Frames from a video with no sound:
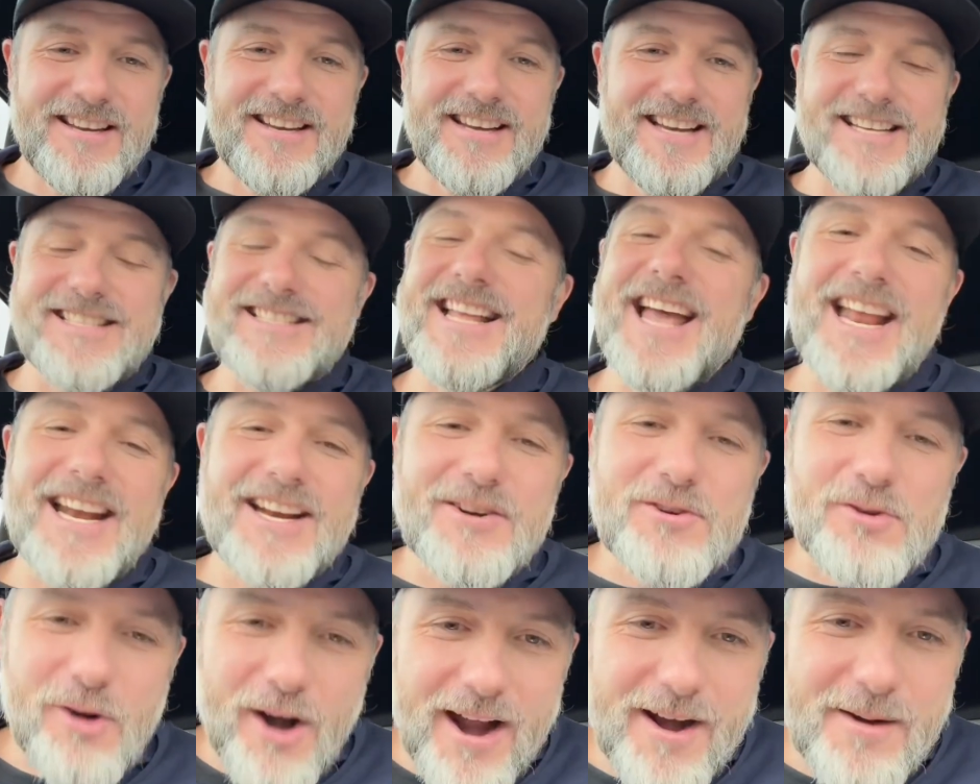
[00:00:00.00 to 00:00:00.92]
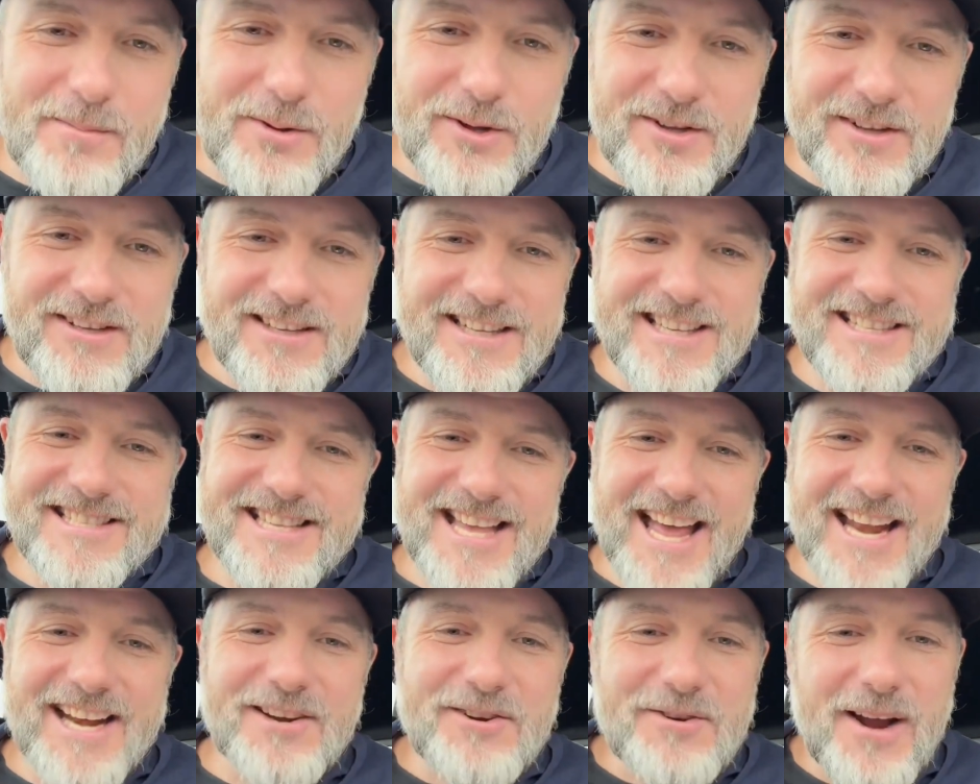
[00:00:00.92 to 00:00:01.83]
Isn't that incredible? Isn't
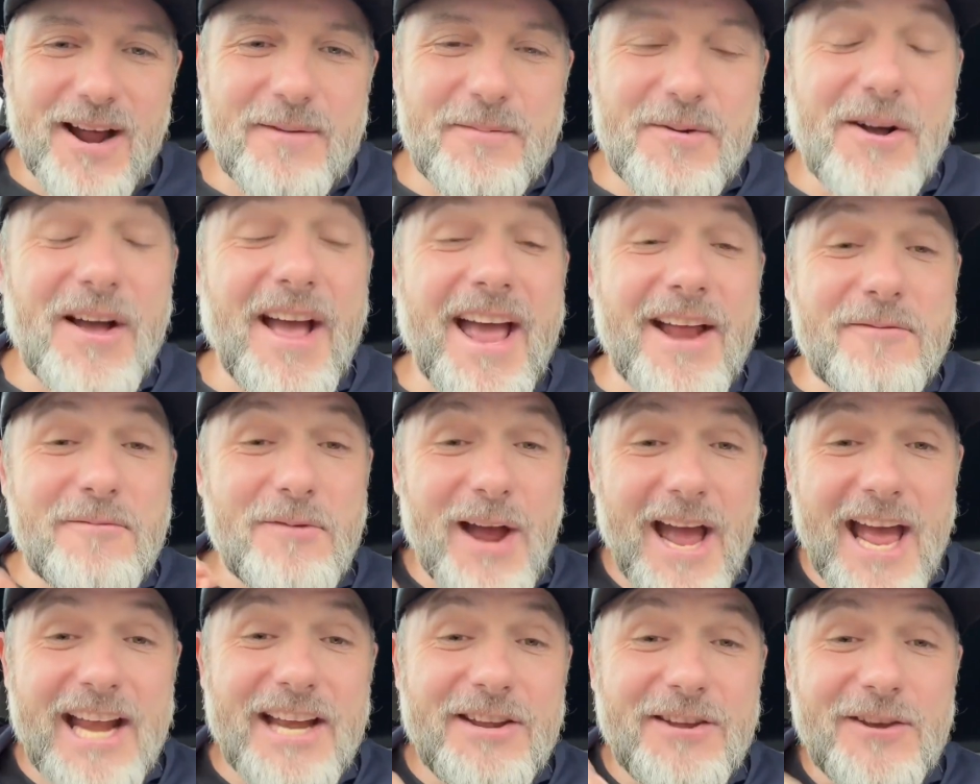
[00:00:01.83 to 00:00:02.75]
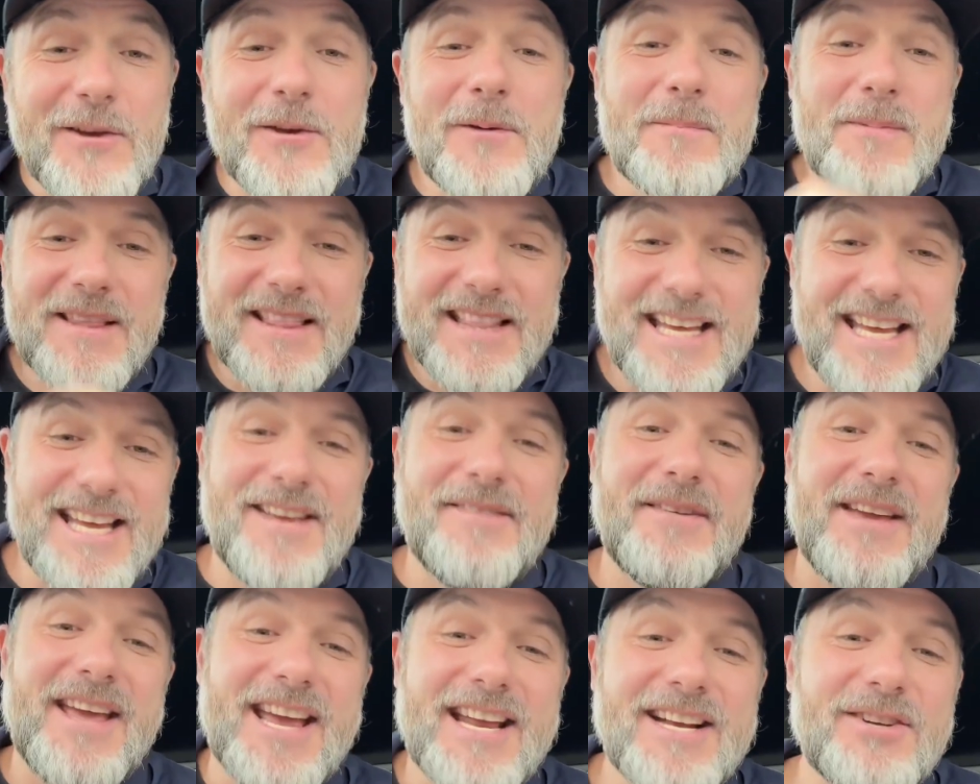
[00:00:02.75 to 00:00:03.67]
that incredible? And when you
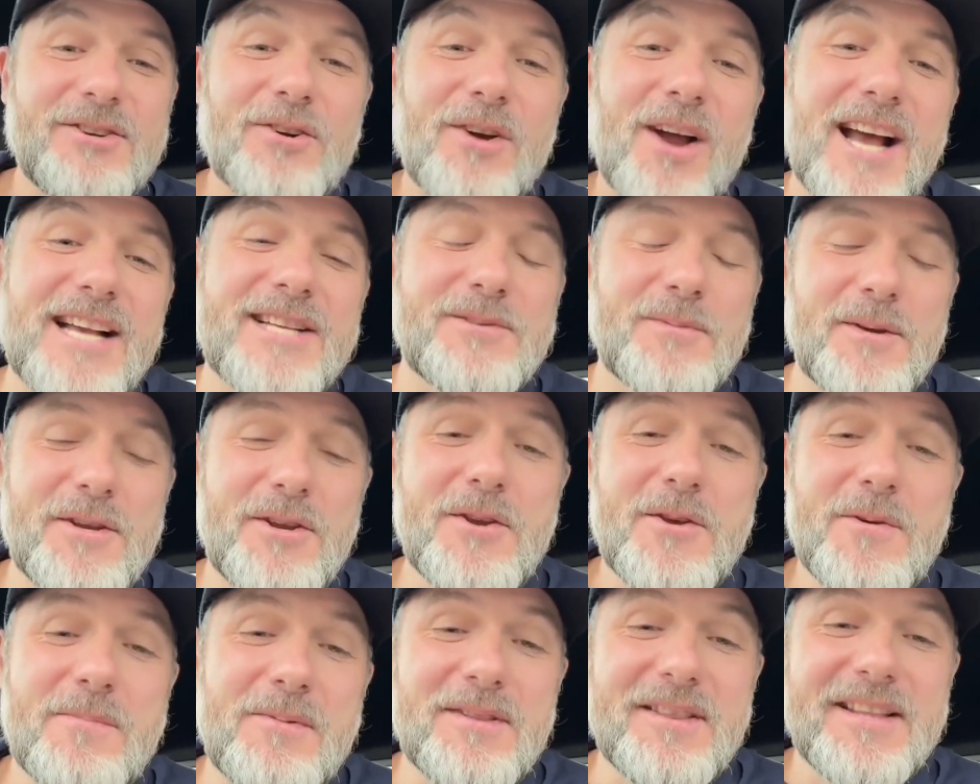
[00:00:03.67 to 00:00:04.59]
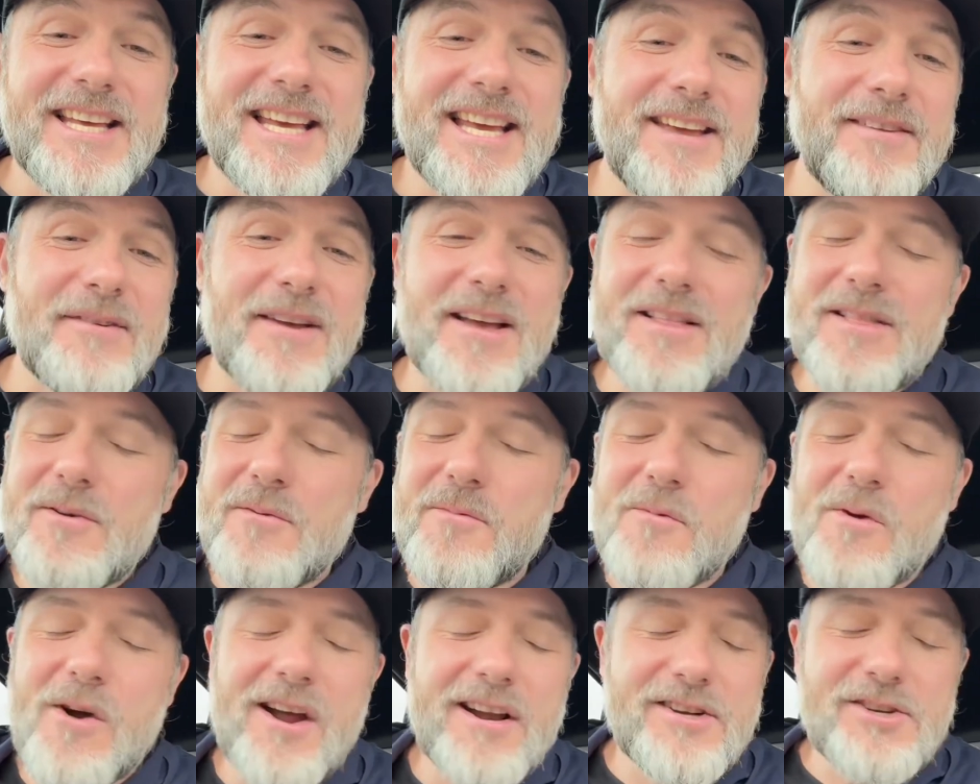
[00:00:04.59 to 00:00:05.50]
believe in Christ, when you believe in the
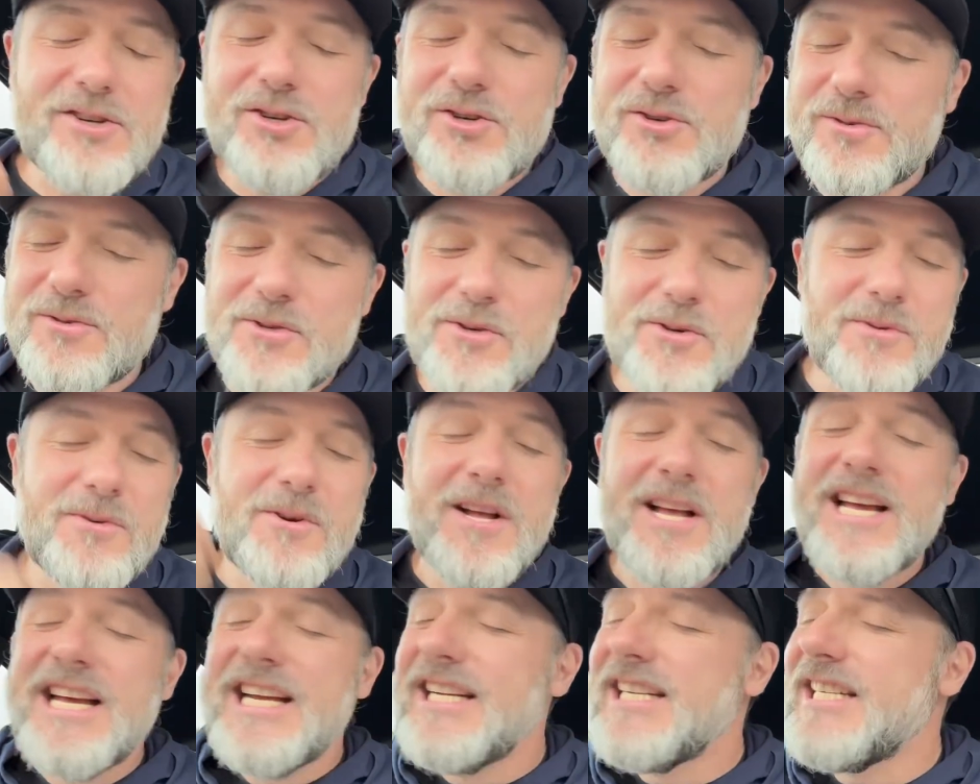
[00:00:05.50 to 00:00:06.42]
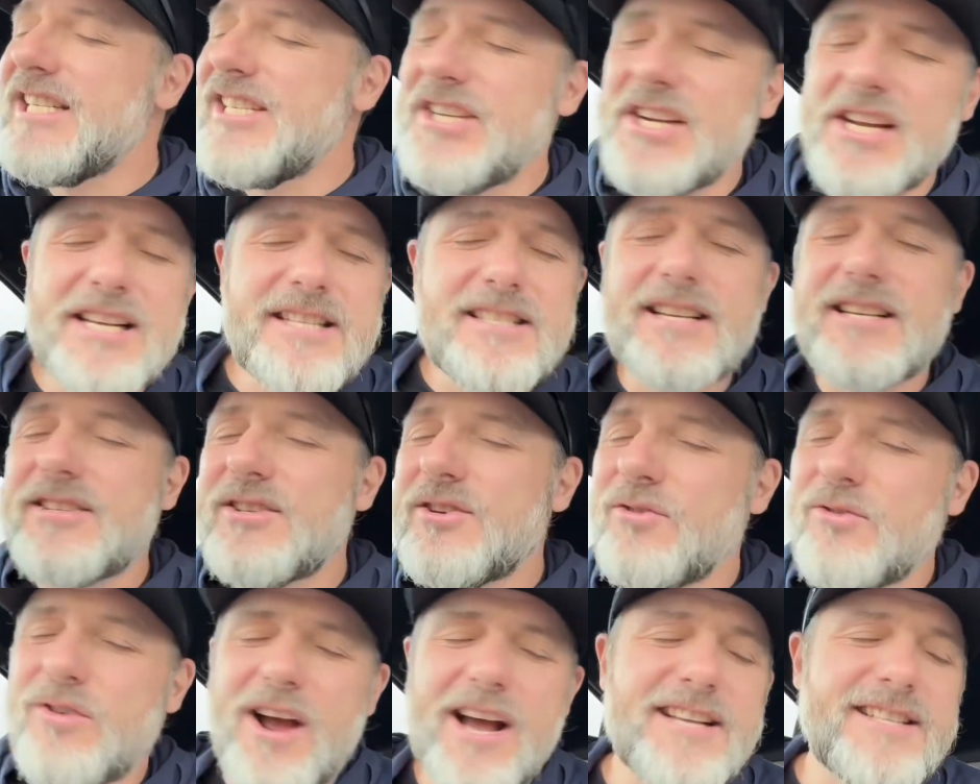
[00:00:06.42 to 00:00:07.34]
one true Jesus
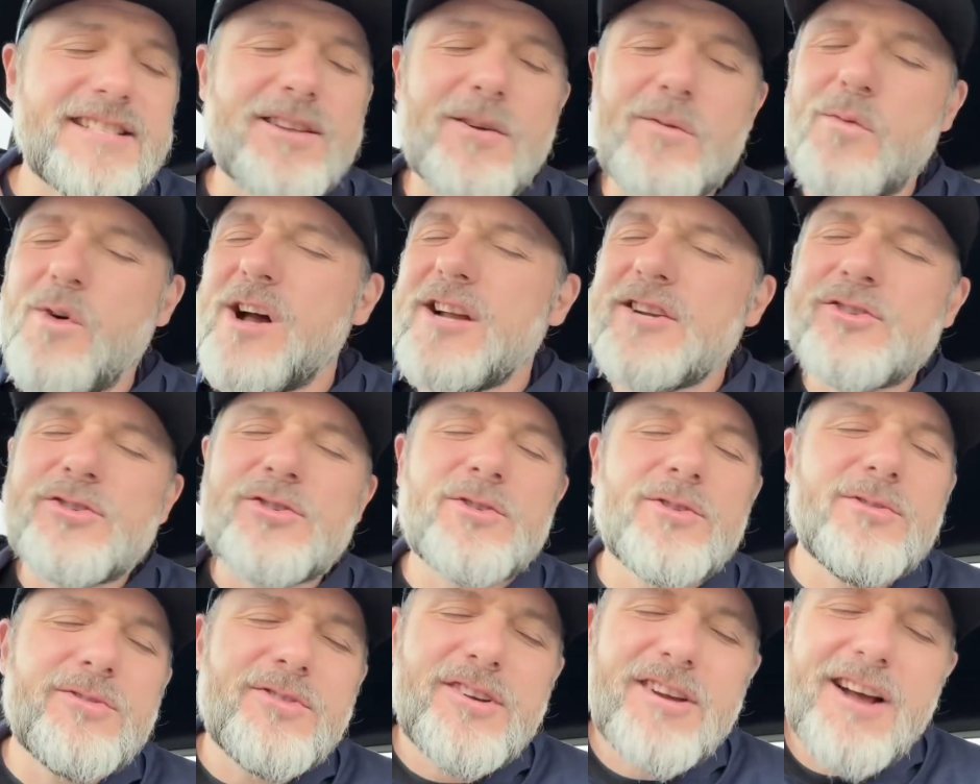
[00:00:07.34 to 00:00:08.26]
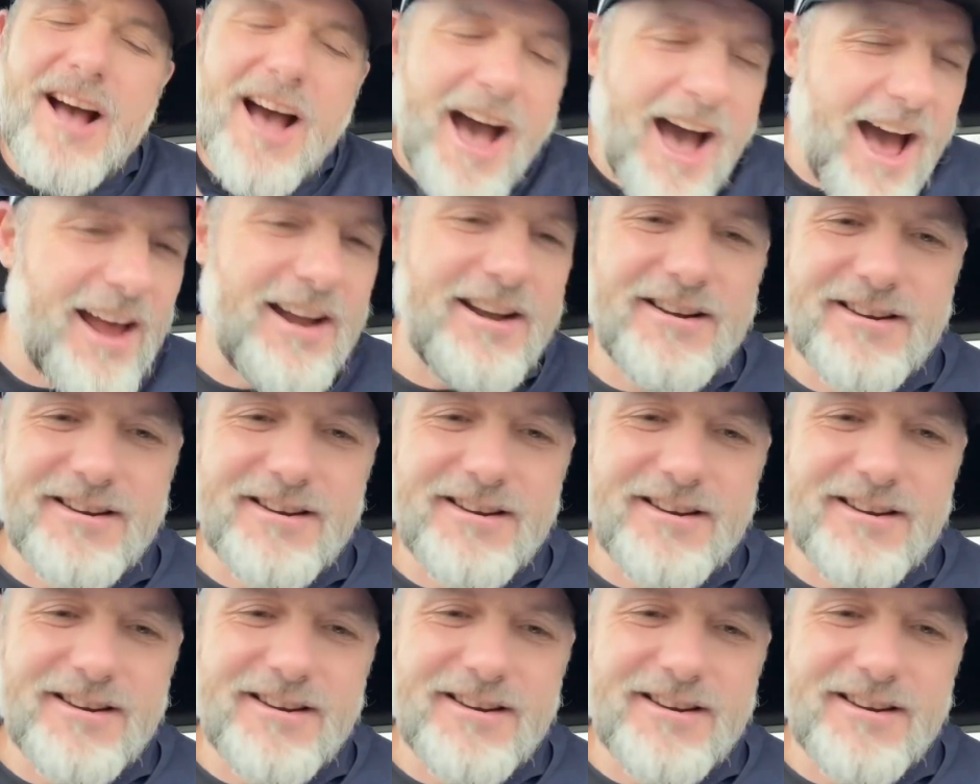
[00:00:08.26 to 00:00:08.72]
Christ, the one true God,